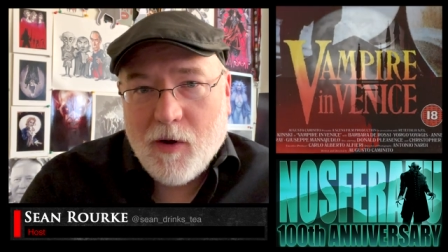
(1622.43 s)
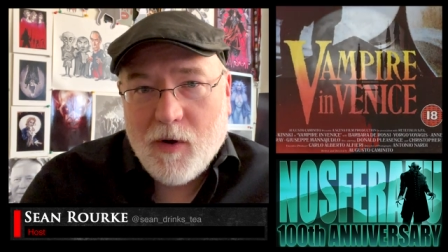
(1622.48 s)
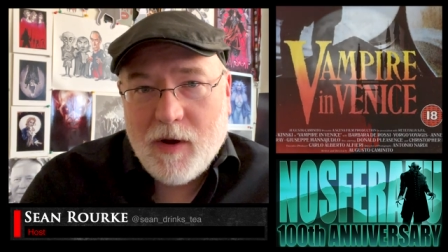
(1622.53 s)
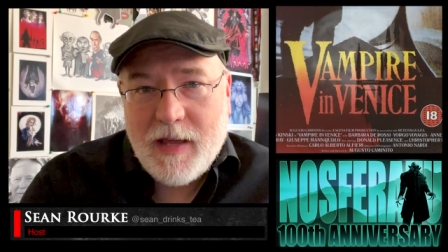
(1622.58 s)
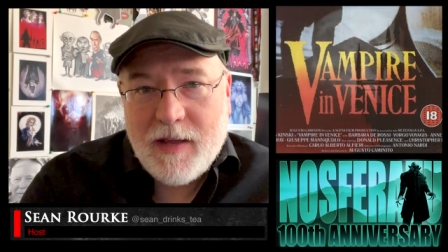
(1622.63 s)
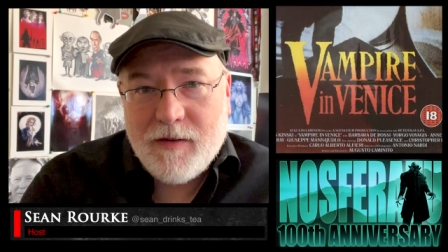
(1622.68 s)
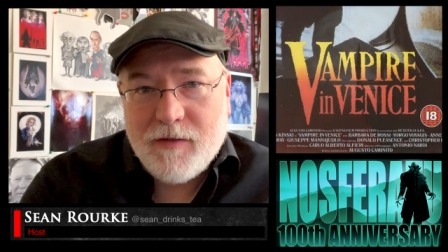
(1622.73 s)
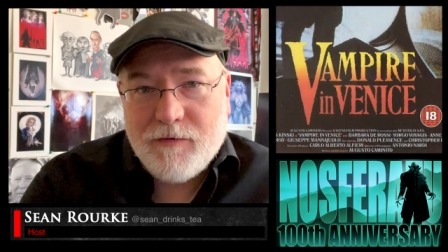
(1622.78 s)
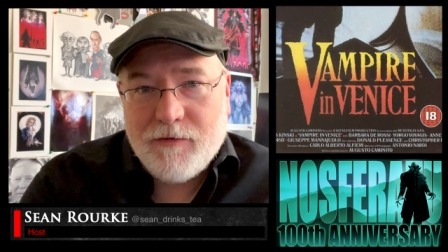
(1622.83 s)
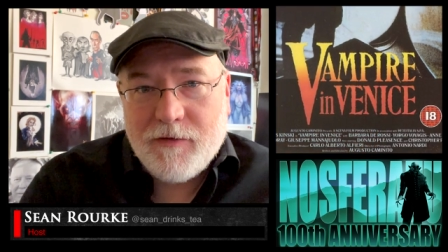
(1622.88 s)

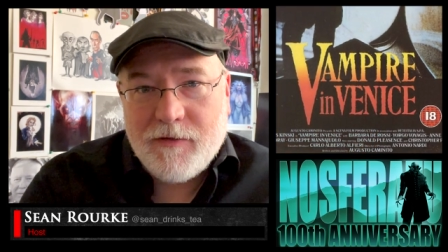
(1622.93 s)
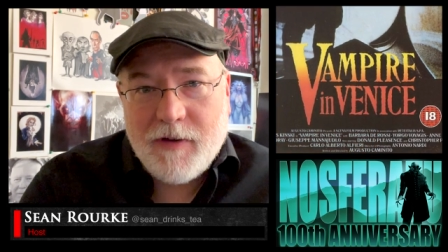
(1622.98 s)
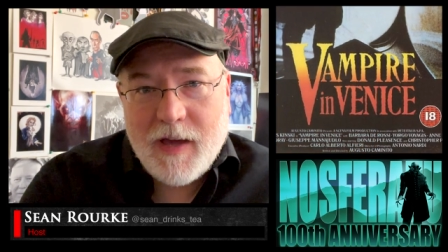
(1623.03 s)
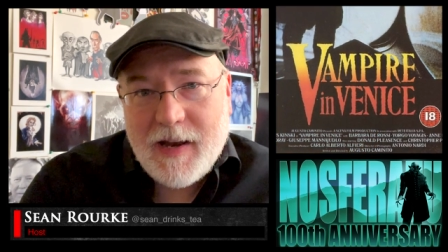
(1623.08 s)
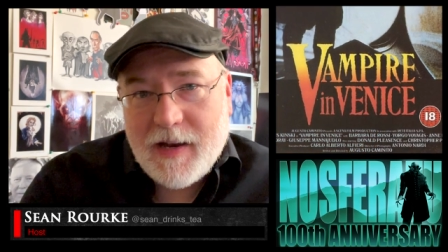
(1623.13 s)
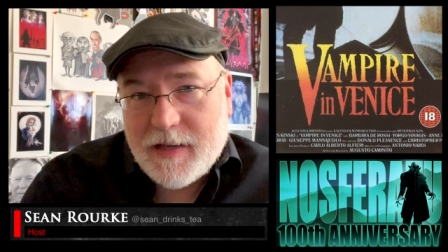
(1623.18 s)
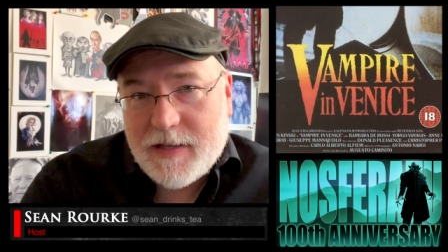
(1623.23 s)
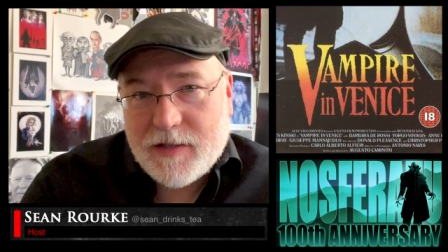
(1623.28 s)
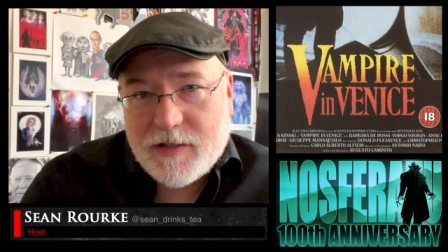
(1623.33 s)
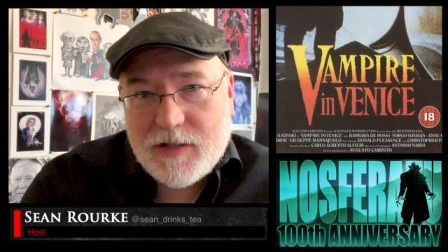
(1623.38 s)
in
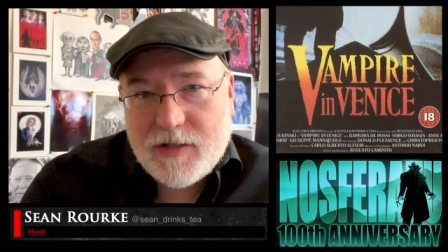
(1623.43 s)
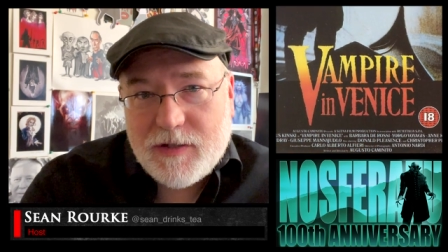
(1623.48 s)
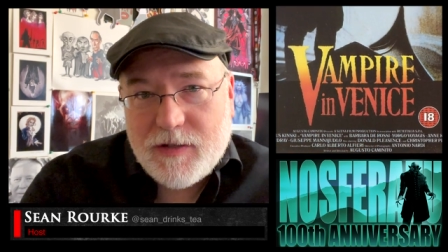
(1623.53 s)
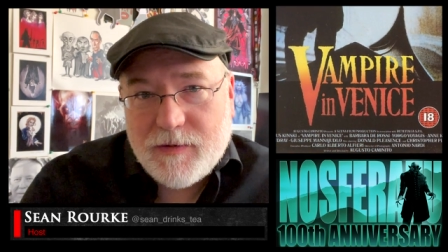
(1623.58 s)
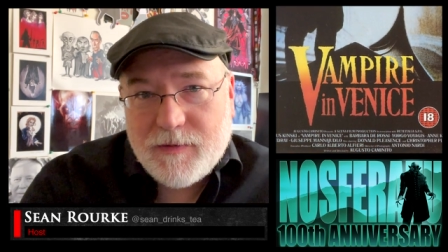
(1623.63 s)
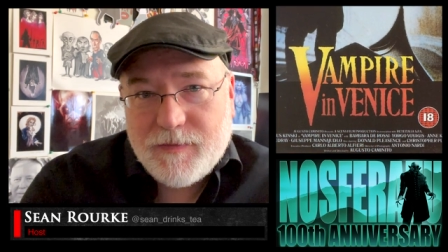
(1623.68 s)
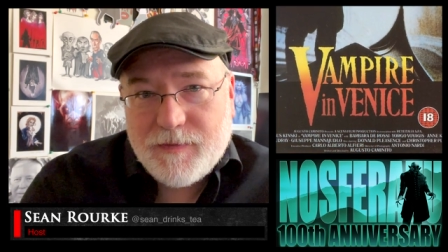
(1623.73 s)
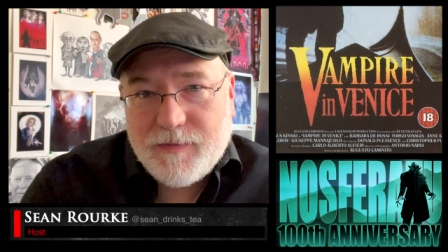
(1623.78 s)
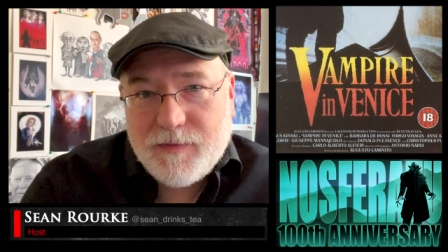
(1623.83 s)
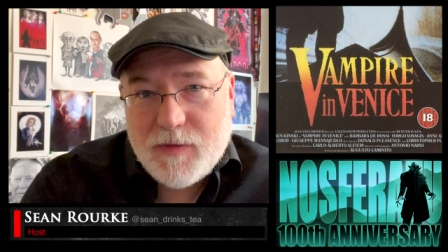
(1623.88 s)
Venice,
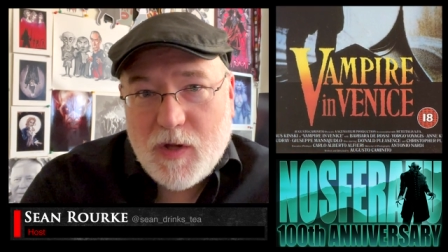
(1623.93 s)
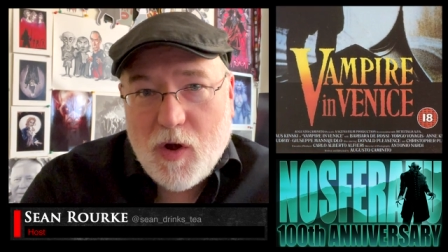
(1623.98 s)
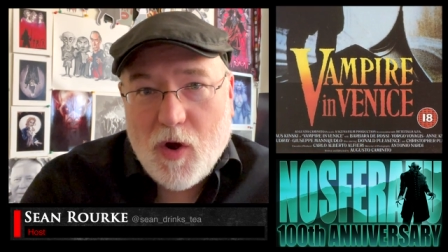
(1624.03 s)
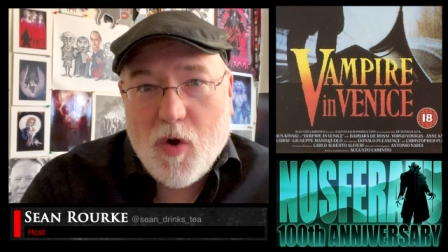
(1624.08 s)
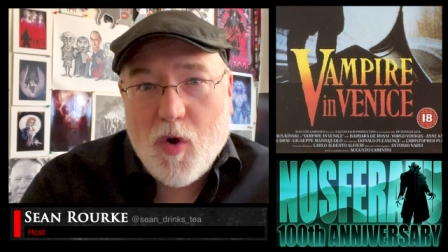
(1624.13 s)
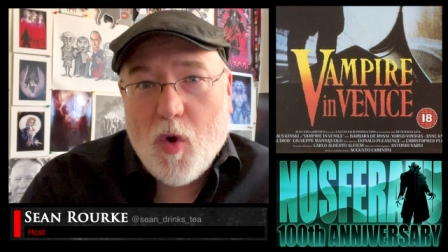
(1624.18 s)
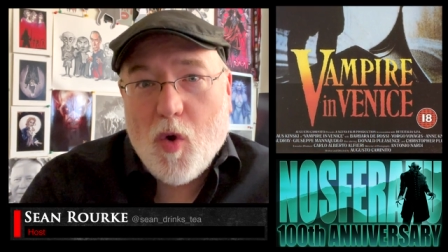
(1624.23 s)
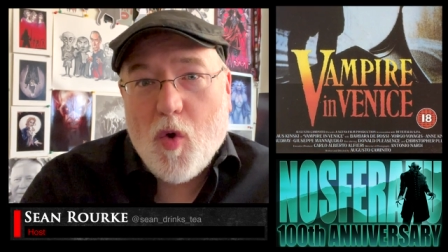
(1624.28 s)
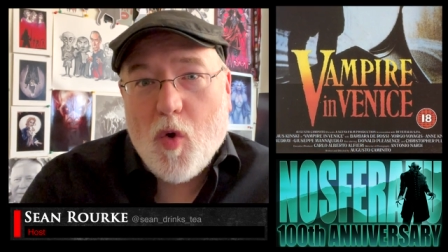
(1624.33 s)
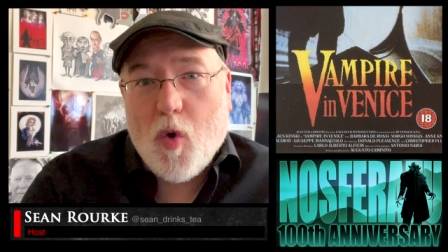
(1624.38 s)

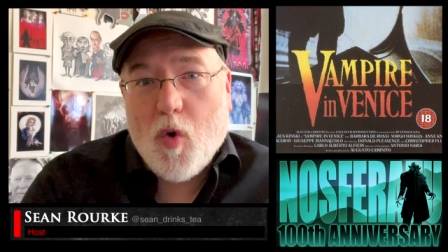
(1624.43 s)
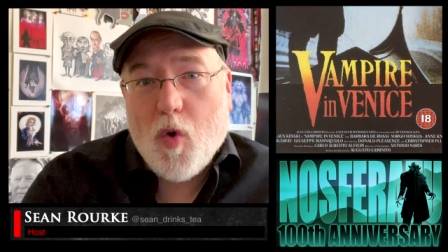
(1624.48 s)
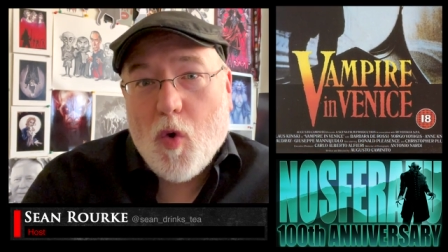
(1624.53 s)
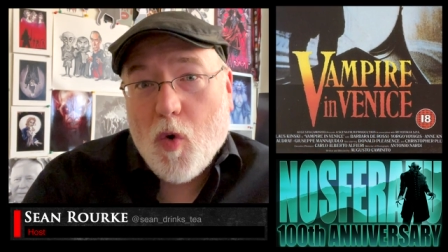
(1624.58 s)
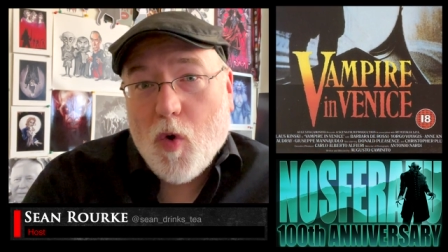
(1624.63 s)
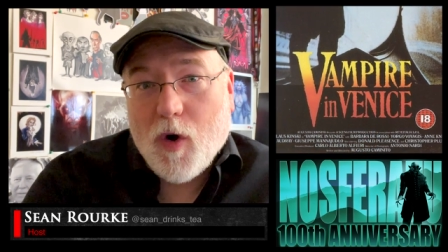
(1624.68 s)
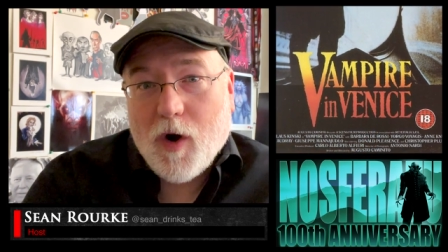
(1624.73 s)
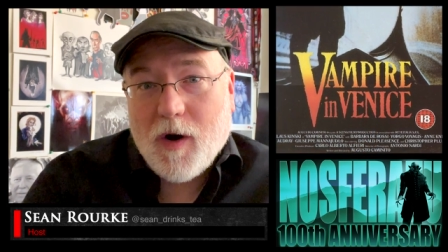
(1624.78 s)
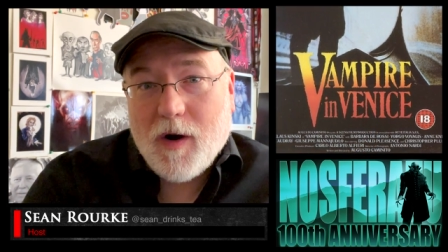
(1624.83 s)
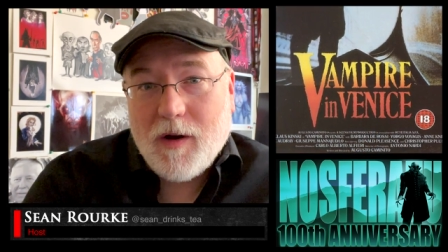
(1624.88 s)

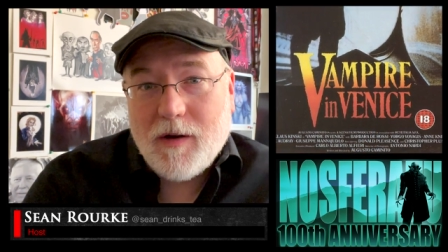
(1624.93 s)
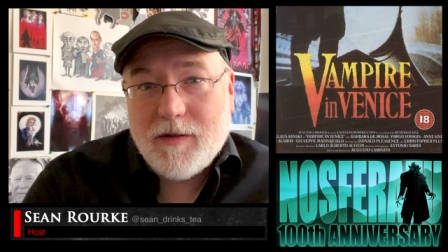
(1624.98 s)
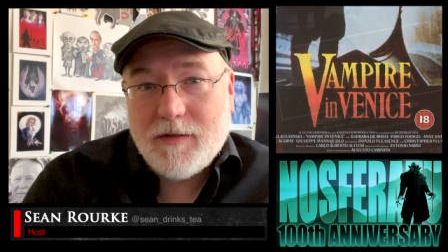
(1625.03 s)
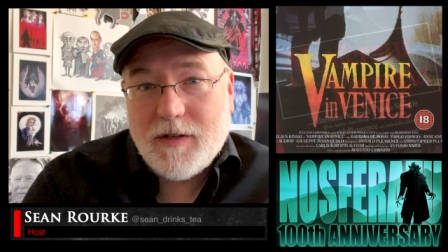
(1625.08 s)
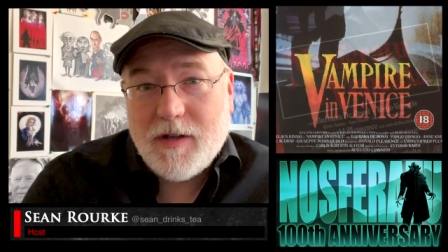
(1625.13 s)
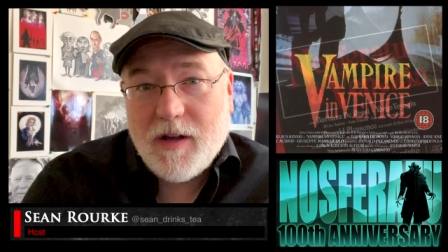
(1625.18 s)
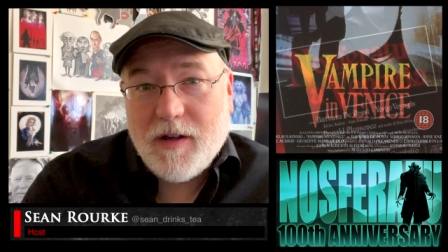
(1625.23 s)
or